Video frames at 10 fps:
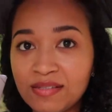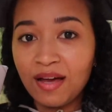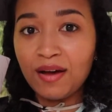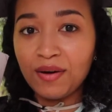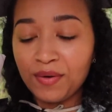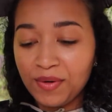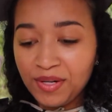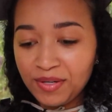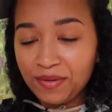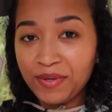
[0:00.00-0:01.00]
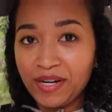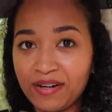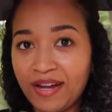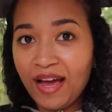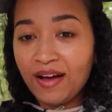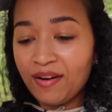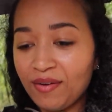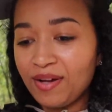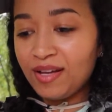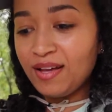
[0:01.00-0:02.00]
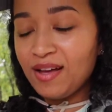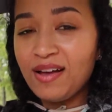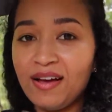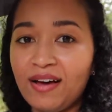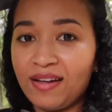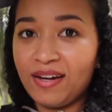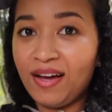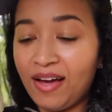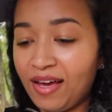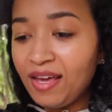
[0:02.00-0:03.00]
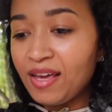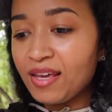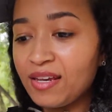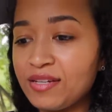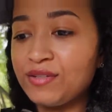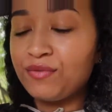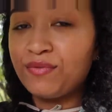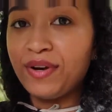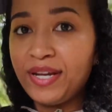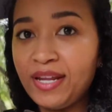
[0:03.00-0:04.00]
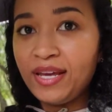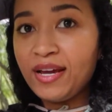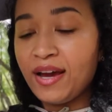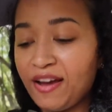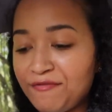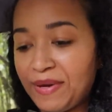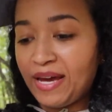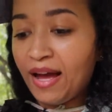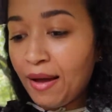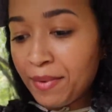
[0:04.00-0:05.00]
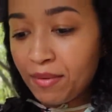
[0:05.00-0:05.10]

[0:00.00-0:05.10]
So we are now on a hike. It is raining. I have my hat, my